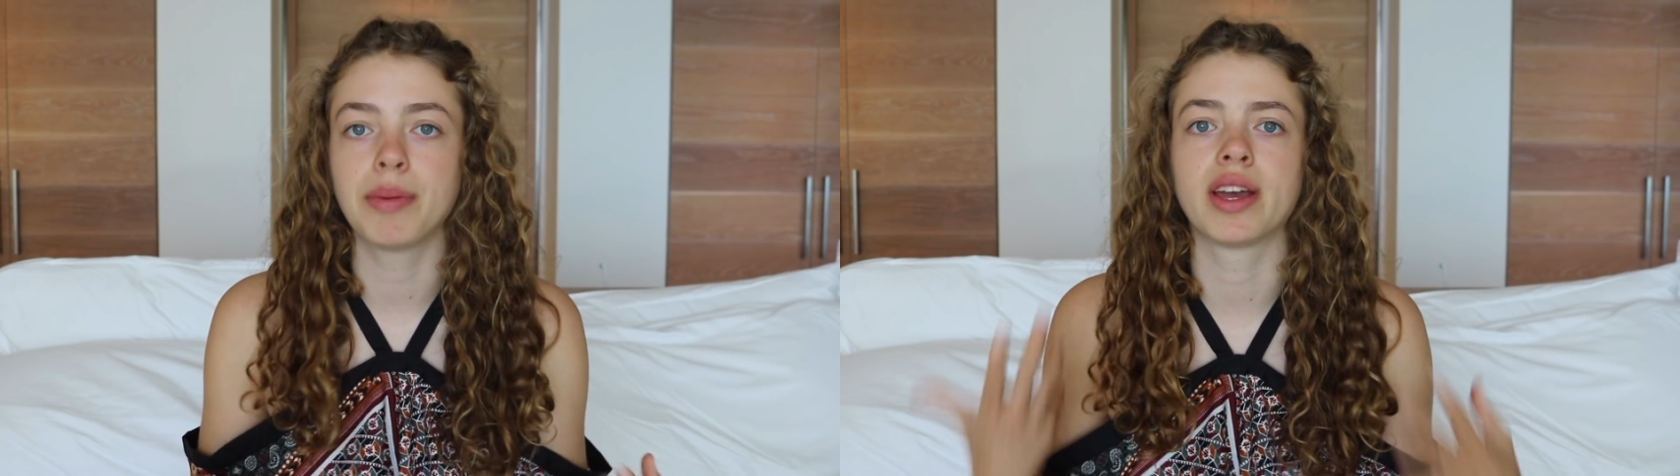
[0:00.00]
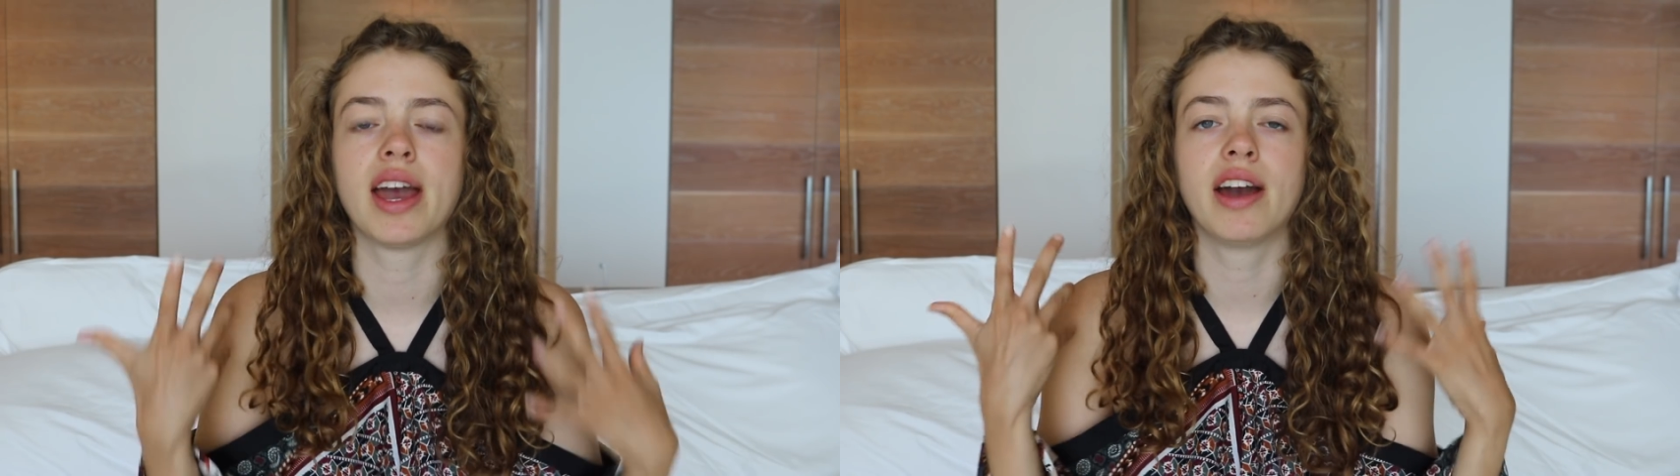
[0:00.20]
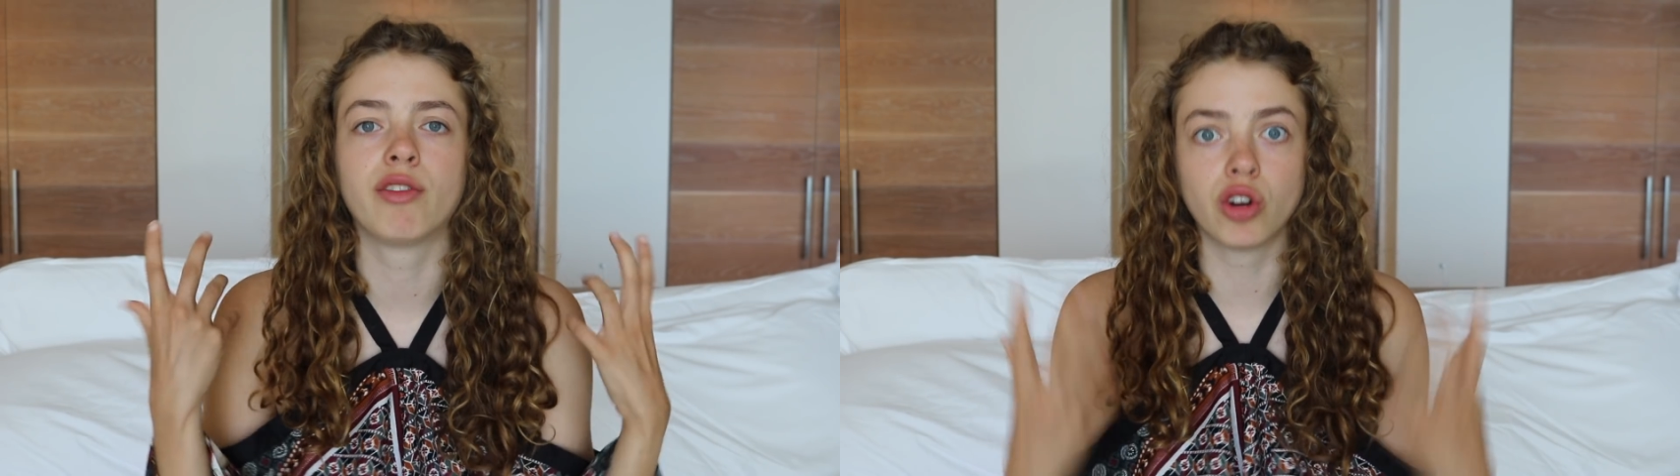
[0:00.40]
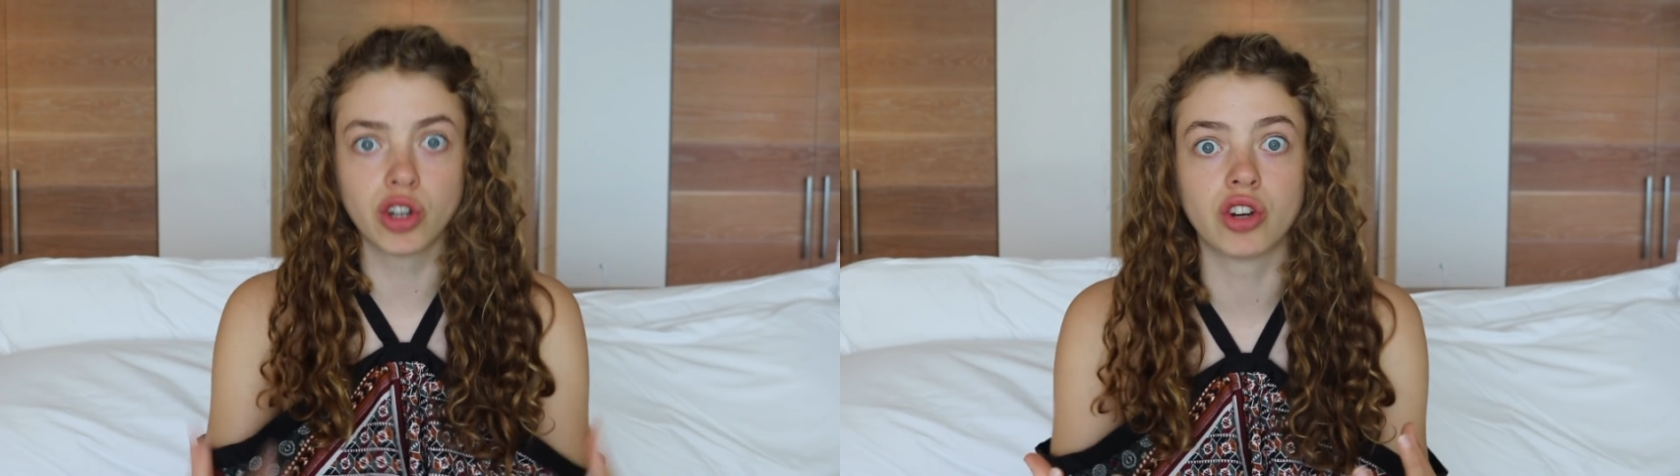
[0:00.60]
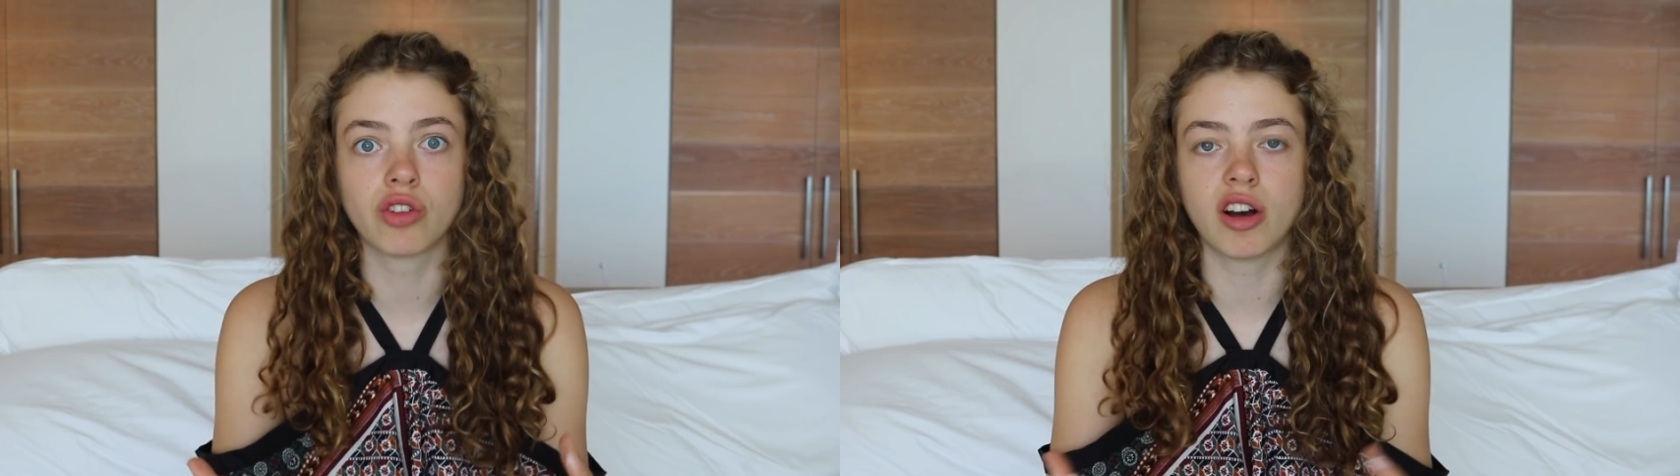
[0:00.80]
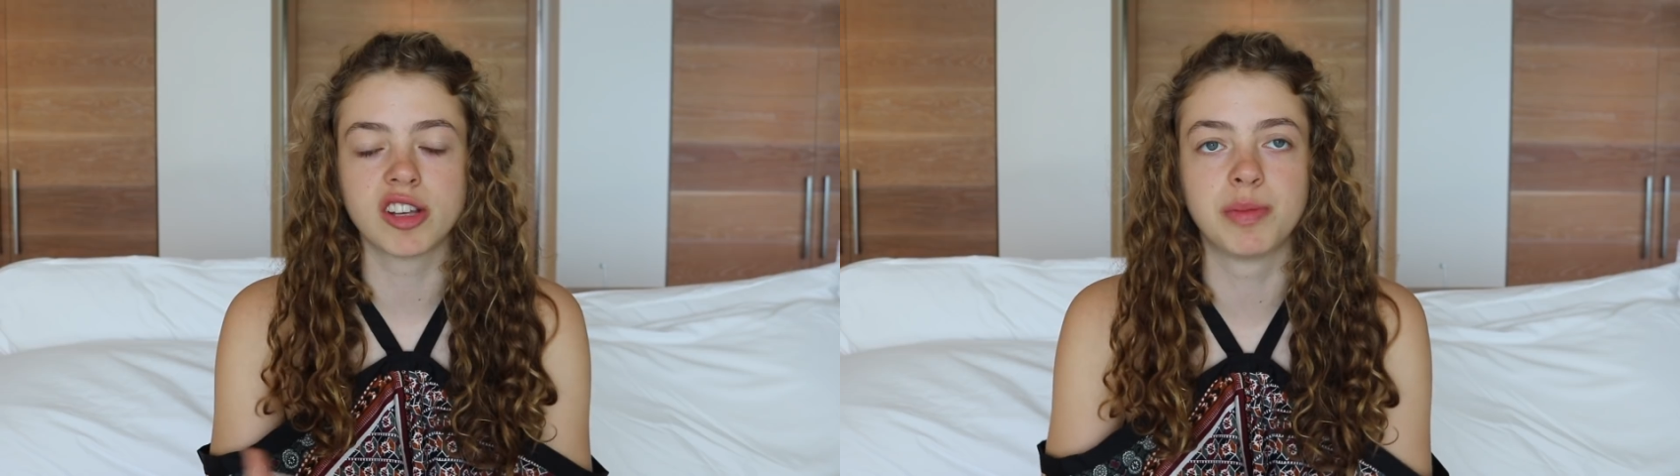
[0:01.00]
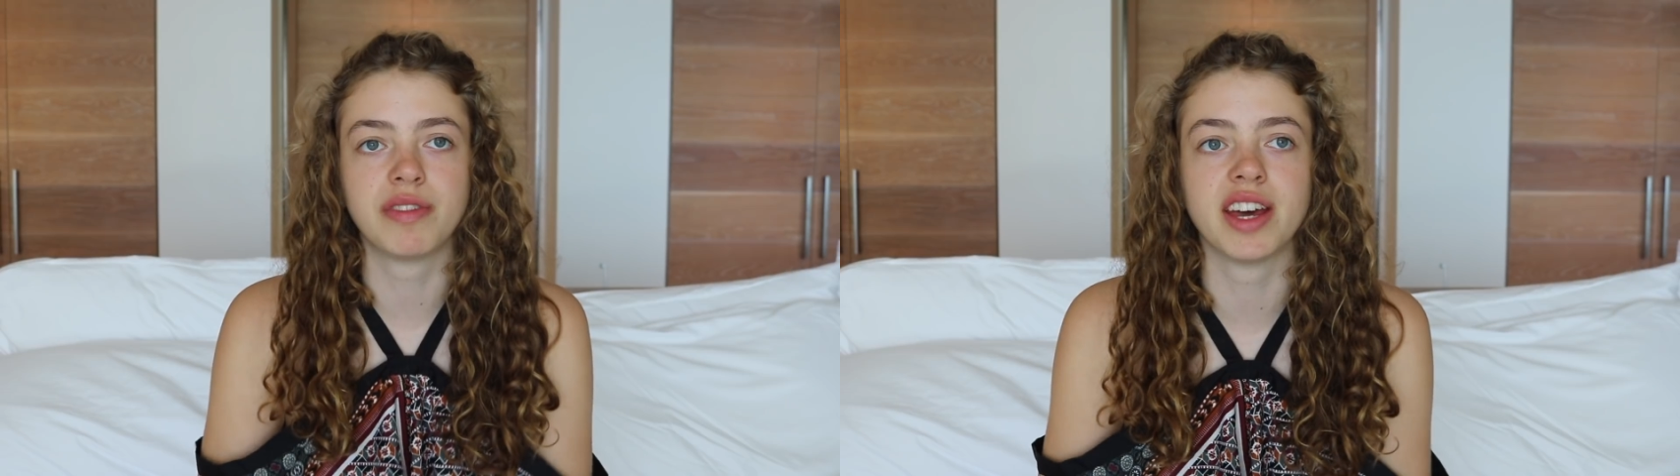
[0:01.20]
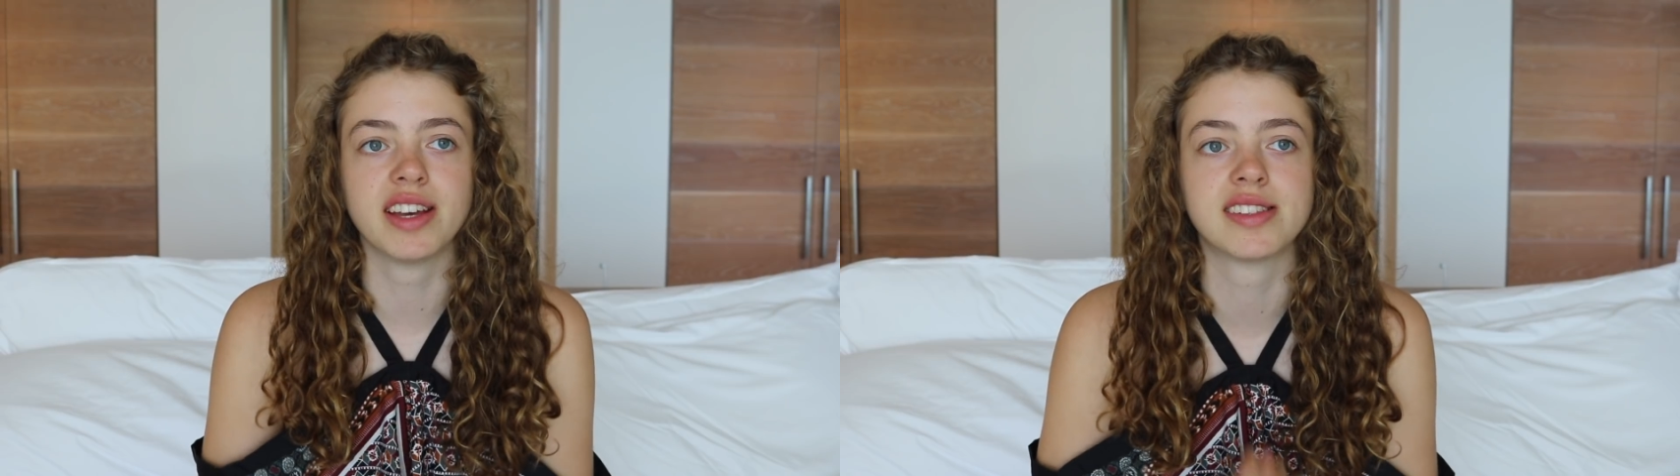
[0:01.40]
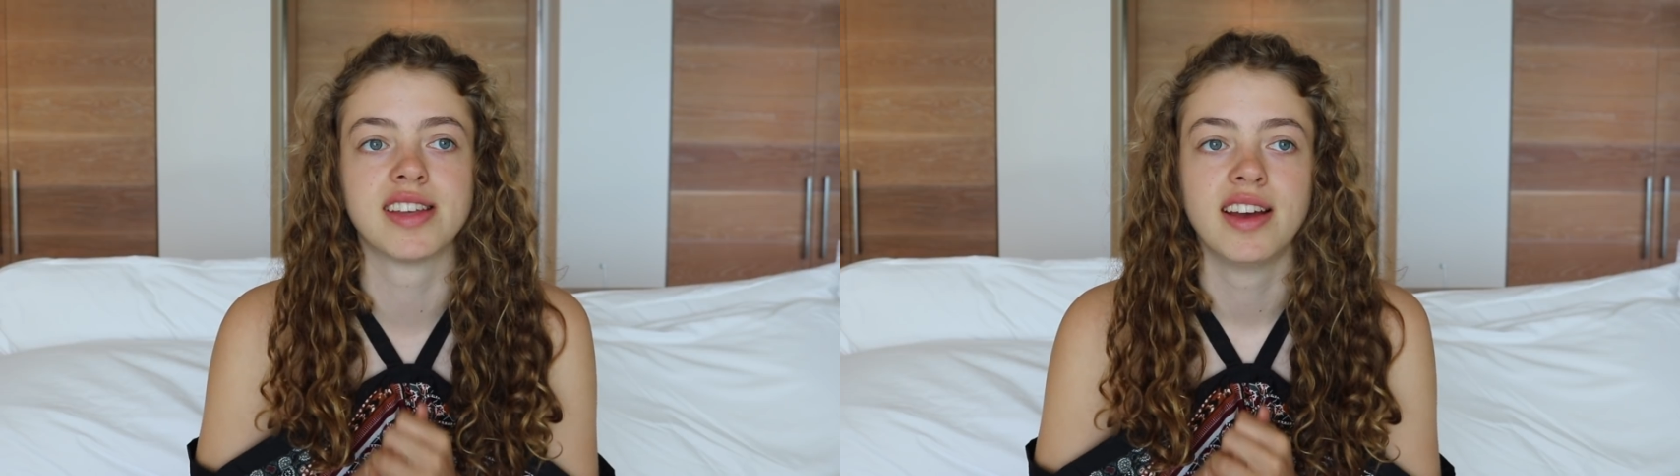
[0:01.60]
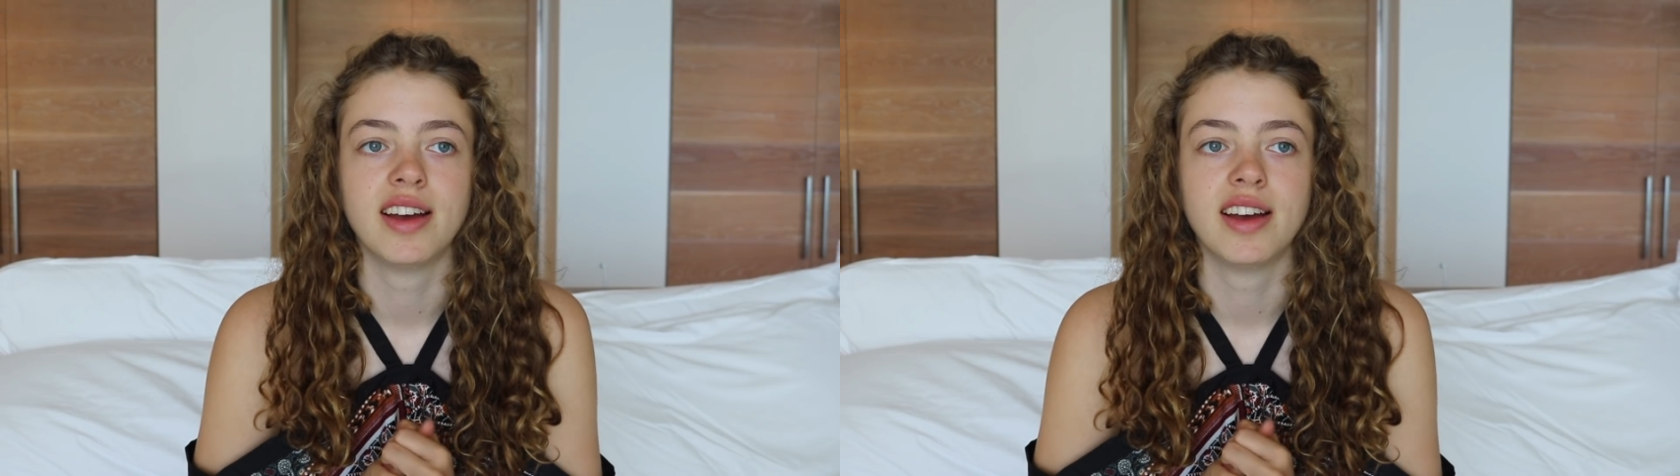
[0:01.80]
okay, I've got a good grasp of this.